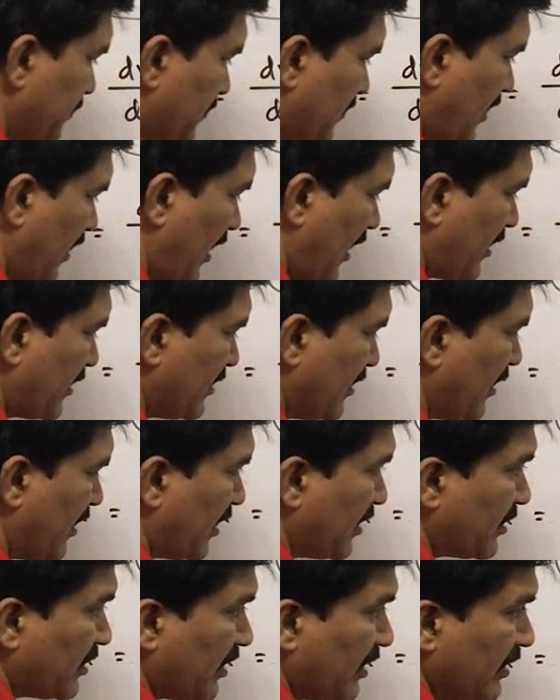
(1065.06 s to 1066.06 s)

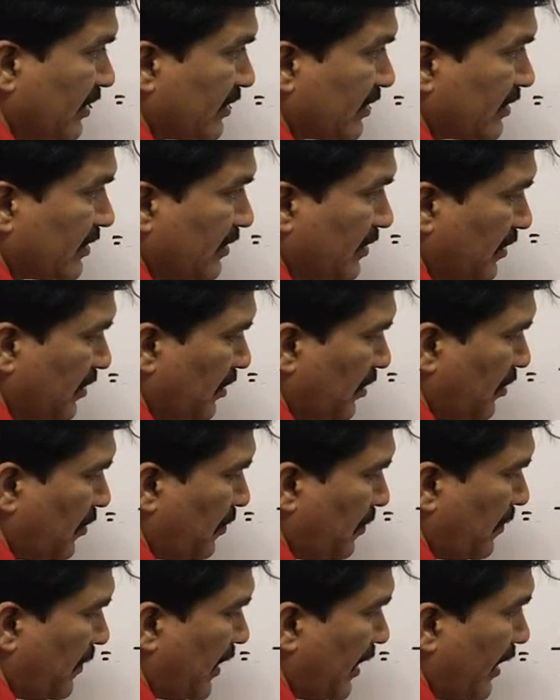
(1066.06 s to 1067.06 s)
acceleration is
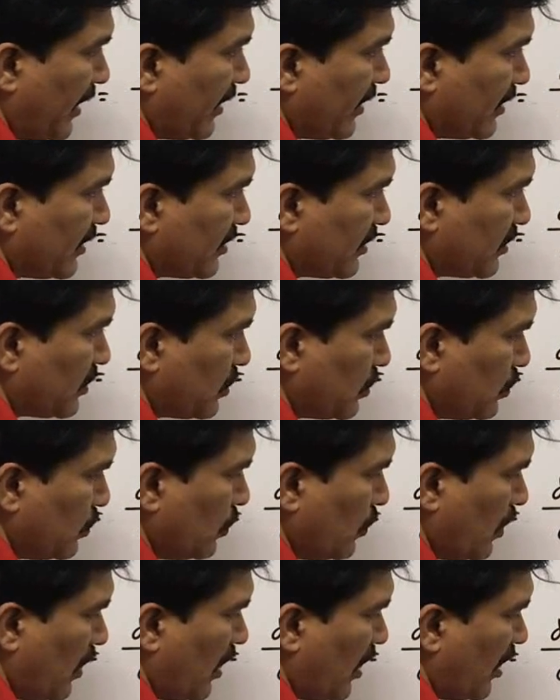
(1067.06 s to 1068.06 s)
minus 2
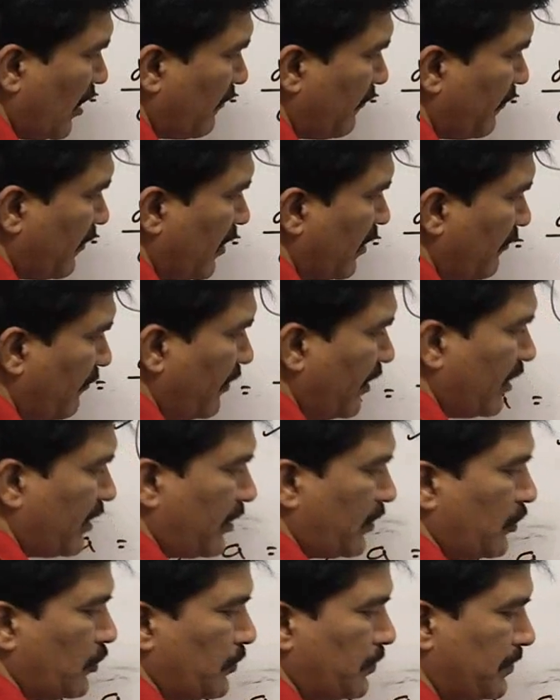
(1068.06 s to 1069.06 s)
alpha v
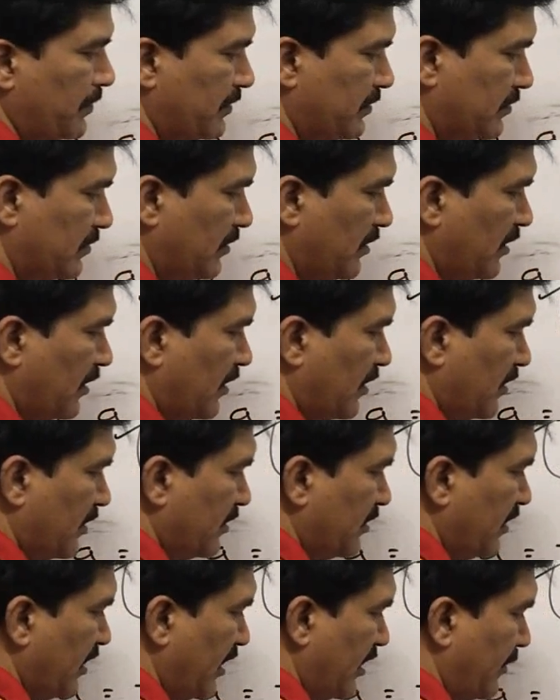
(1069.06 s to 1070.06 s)
cube,
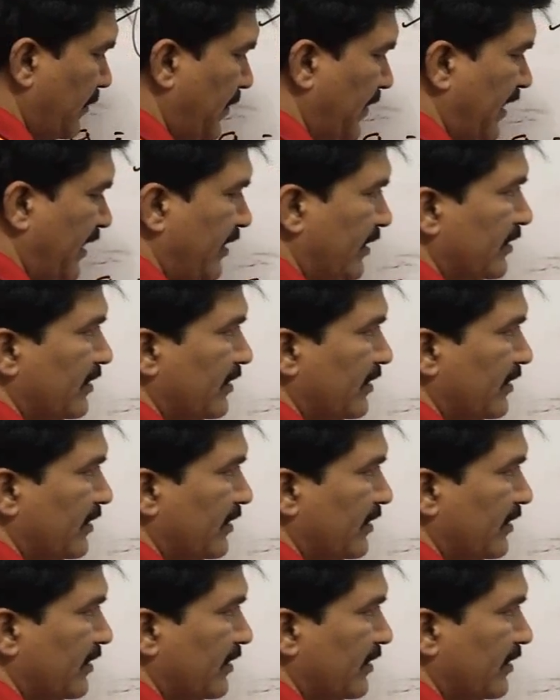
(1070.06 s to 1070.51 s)
thereby